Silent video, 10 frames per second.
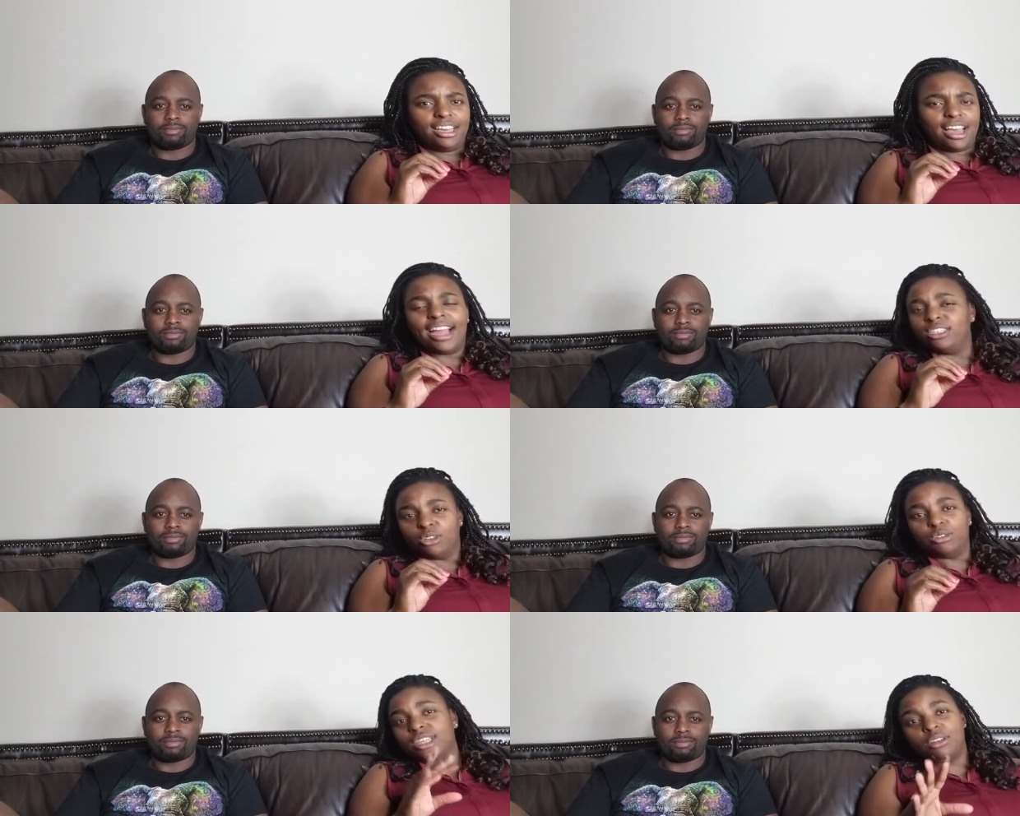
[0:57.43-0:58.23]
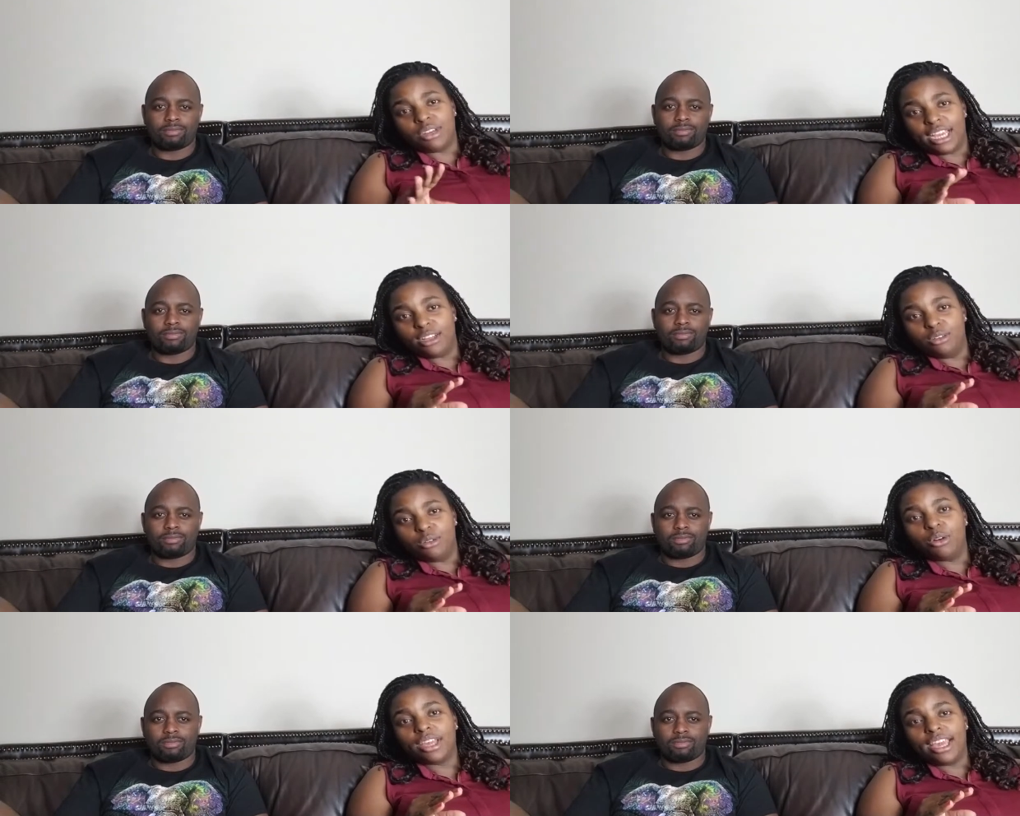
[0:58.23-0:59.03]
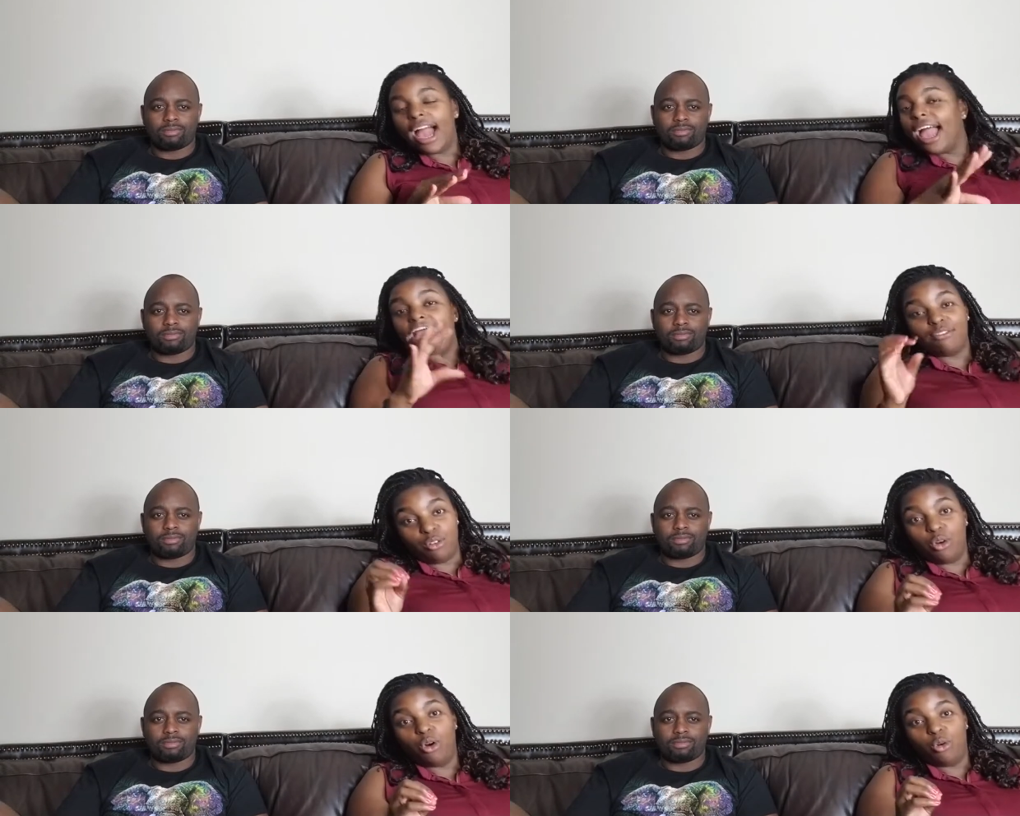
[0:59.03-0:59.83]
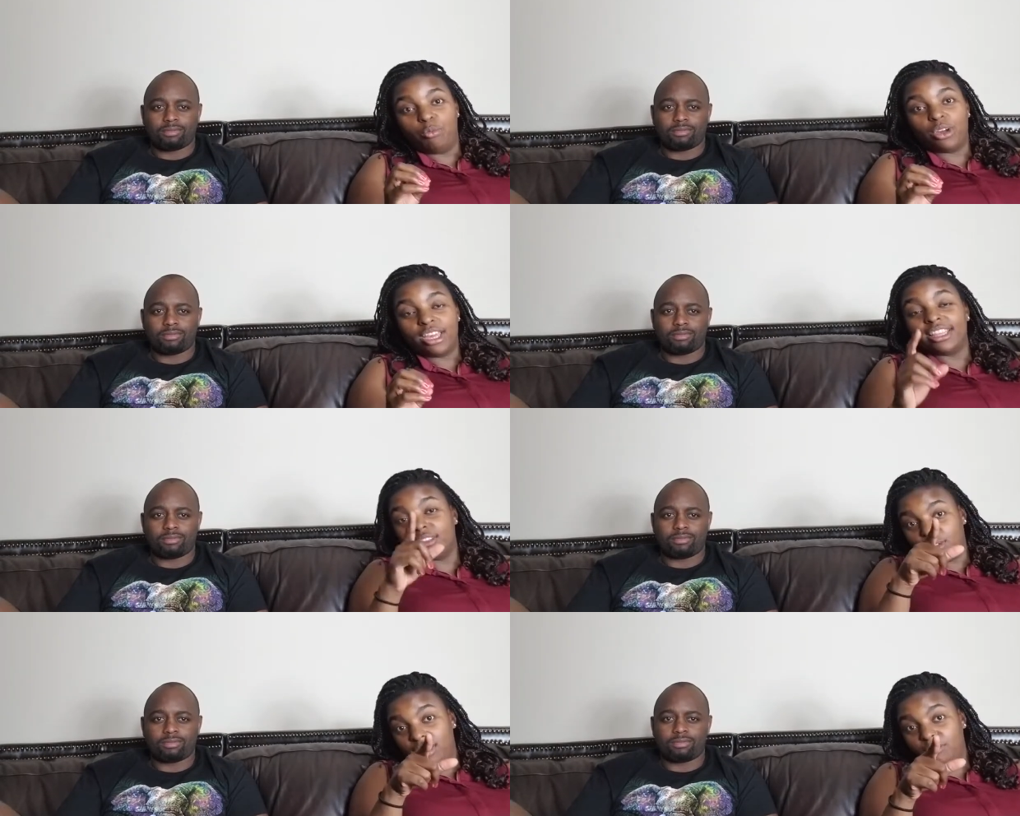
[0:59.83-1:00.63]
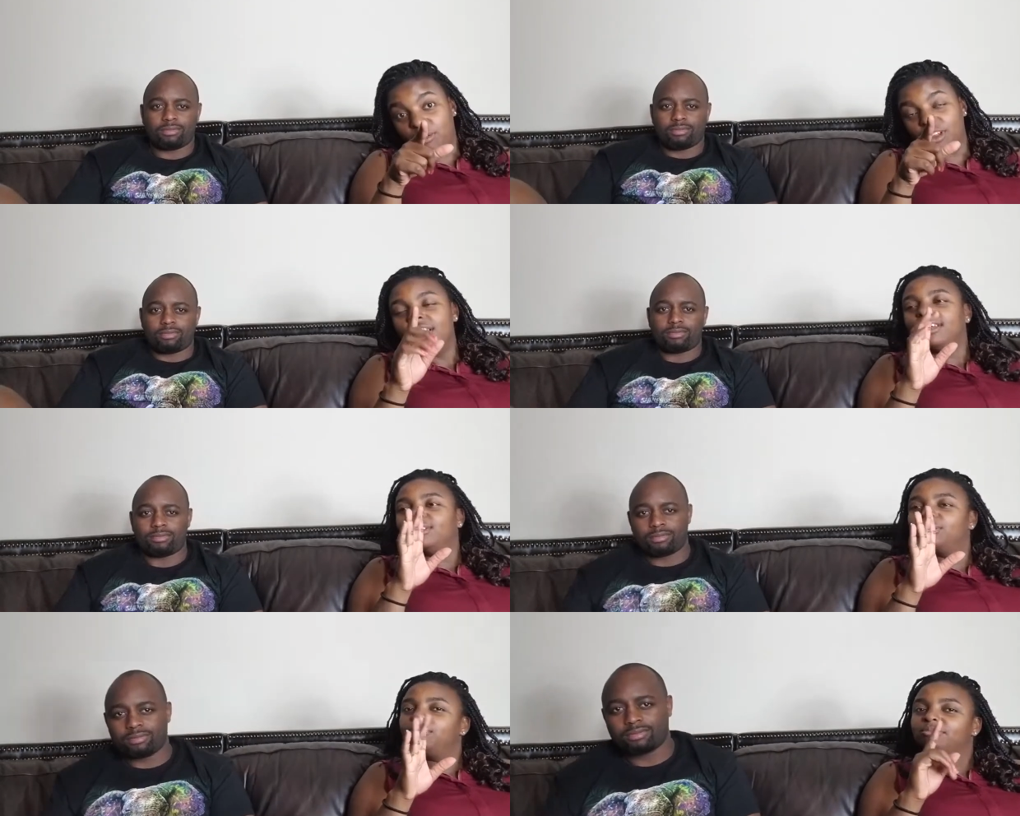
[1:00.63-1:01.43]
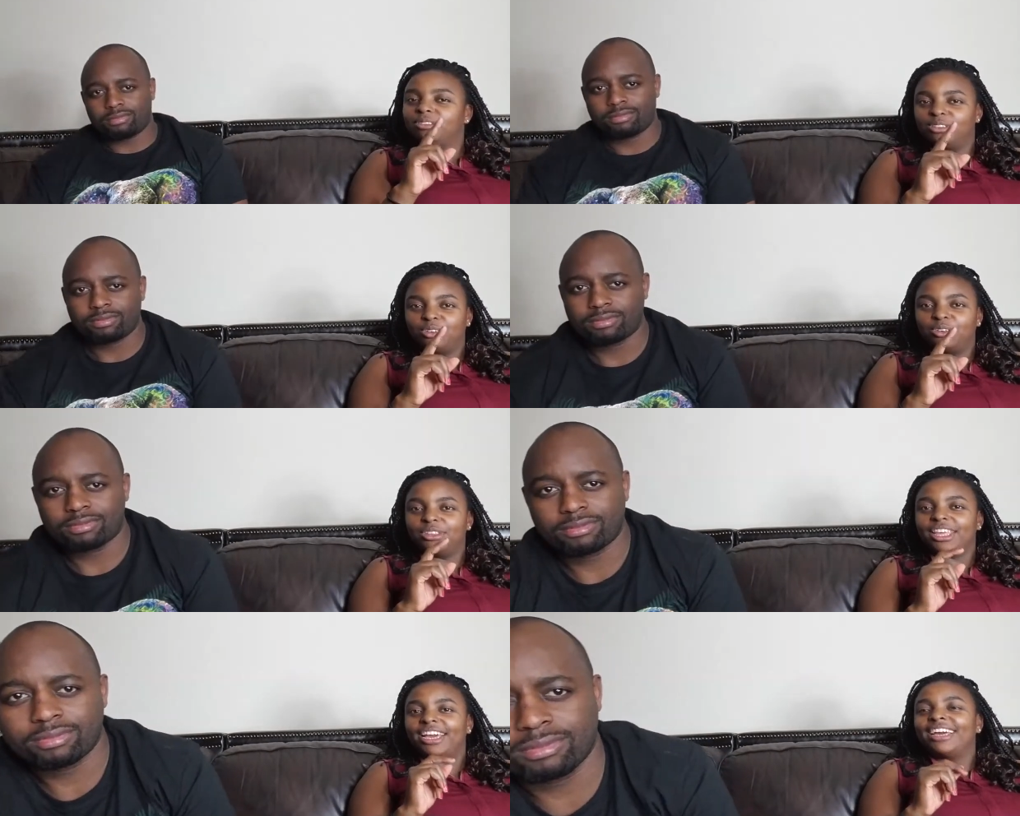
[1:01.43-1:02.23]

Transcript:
Speaker 1: I don't. I don't like Luke. Okay, I have no hope. Okay, that's why he's born. Nope, don't go there.